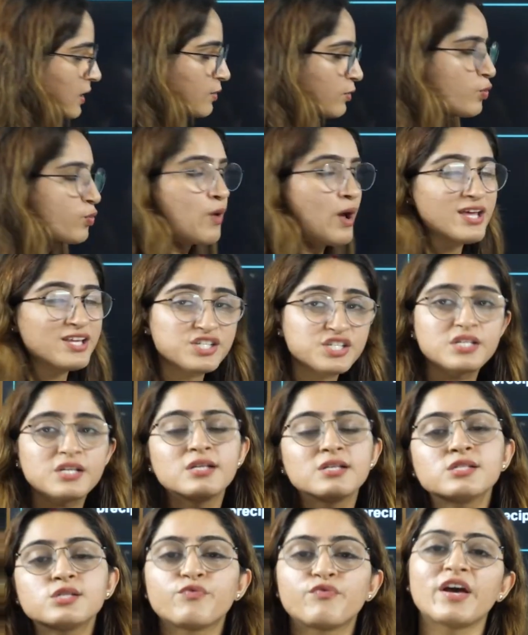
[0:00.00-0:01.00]
questions
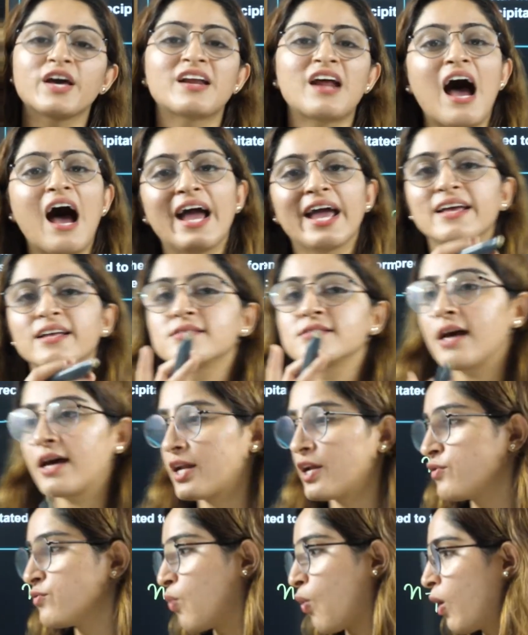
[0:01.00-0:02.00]
where ions are
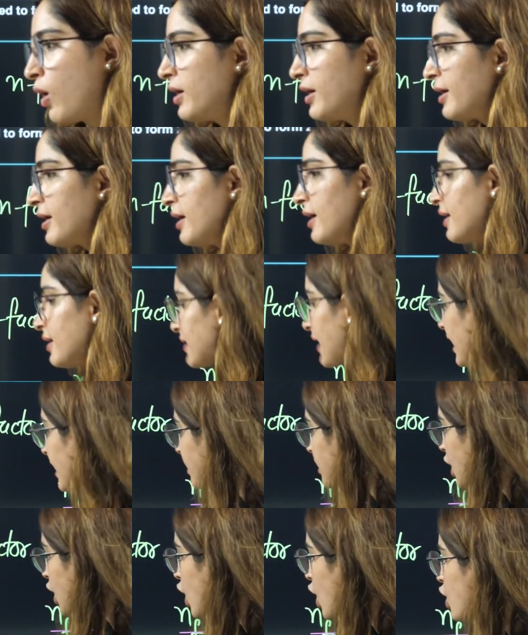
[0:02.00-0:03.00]
involved. Right?
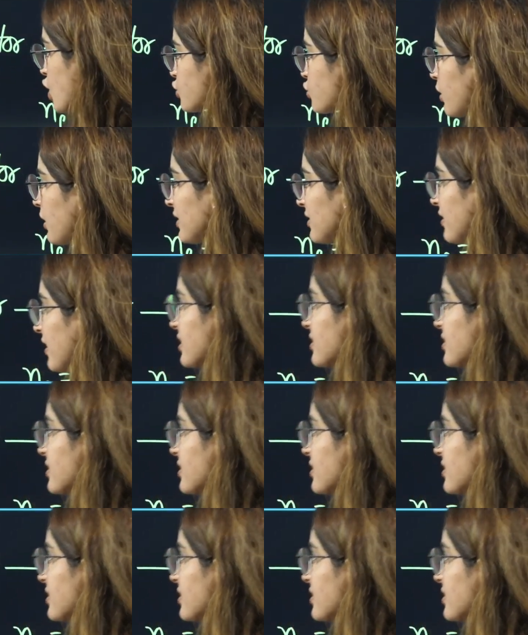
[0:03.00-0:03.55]
So in this